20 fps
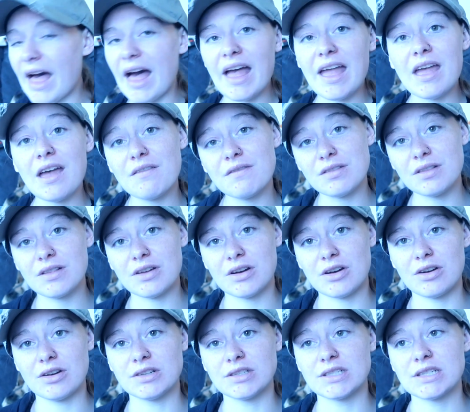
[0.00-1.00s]
I have
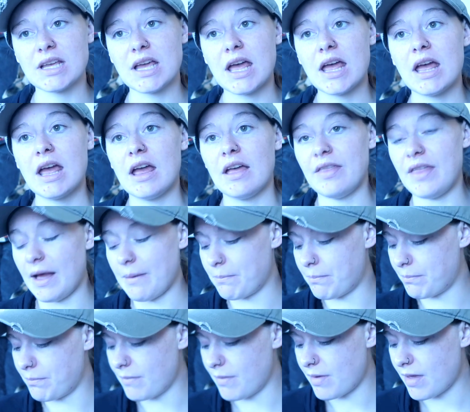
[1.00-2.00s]
learned
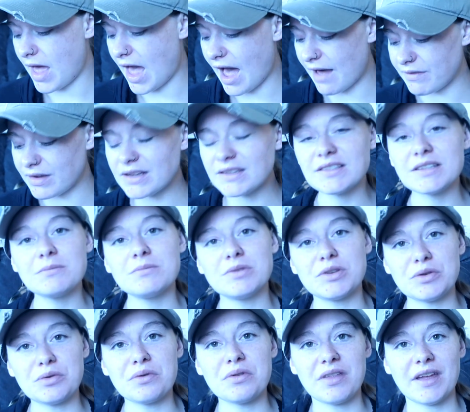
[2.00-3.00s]
that having
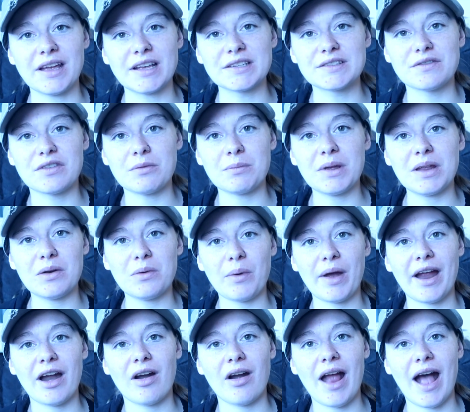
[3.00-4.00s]
some new things for me to
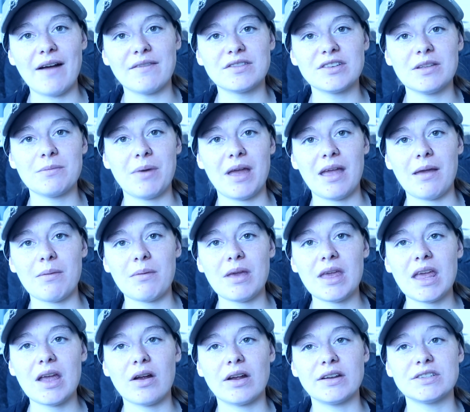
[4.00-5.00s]
wear after the
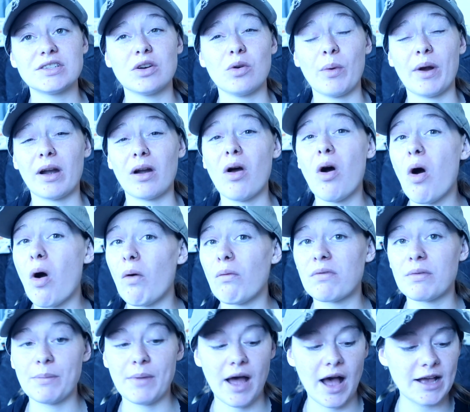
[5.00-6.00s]
baby and to wear
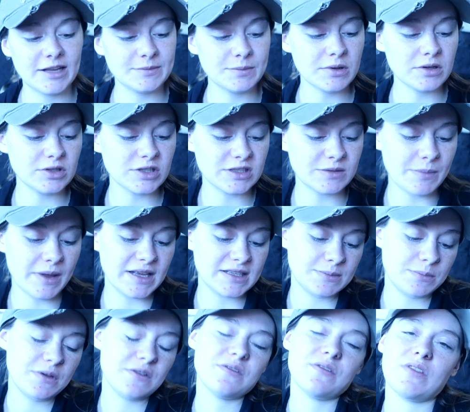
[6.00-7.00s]
home from the hospital just
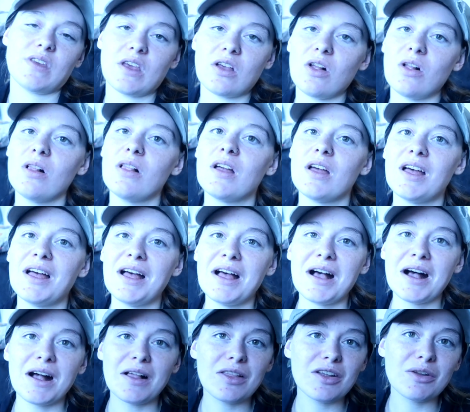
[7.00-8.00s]
makes me feel
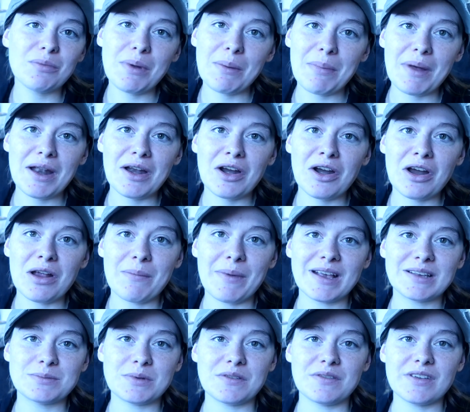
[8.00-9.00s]
a little bit better. It
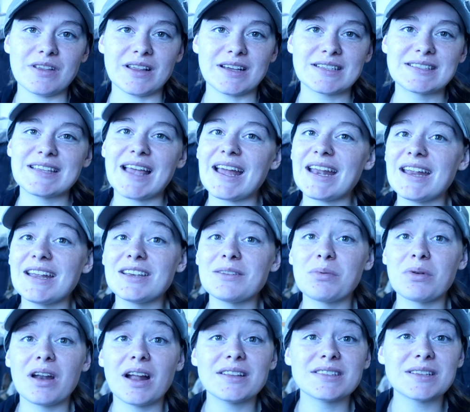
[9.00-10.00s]
makes me feel excited to
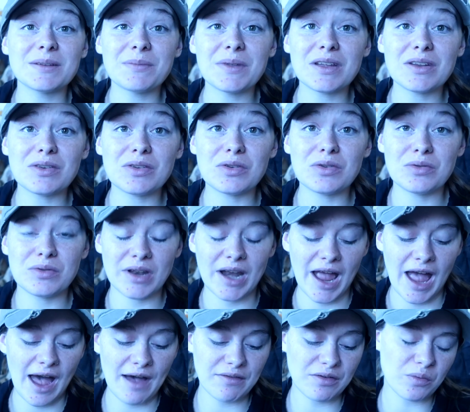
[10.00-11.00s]
put on something new that
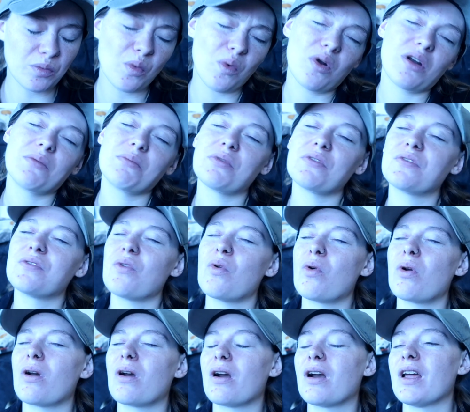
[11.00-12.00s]
I haven't worn
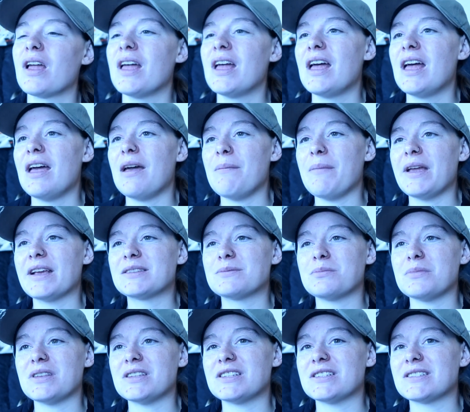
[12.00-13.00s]
before. It
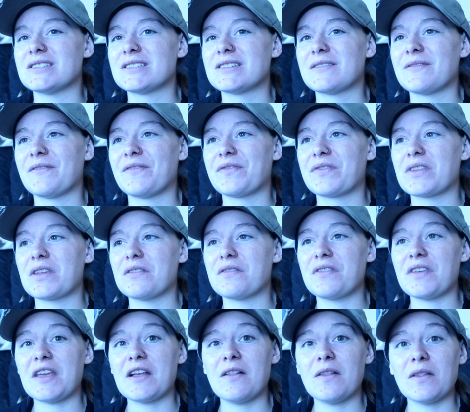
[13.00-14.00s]
makes me just
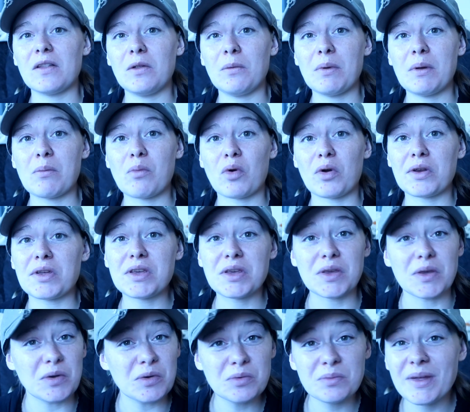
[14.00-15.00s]
feel a little bit more
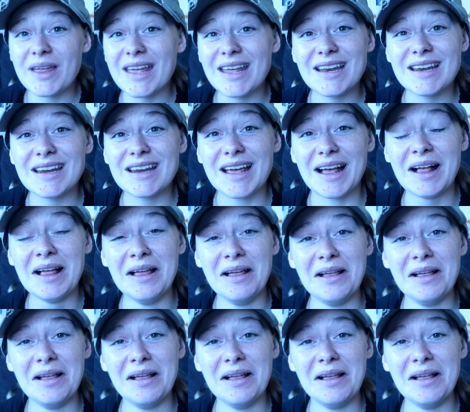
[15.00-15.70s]
human.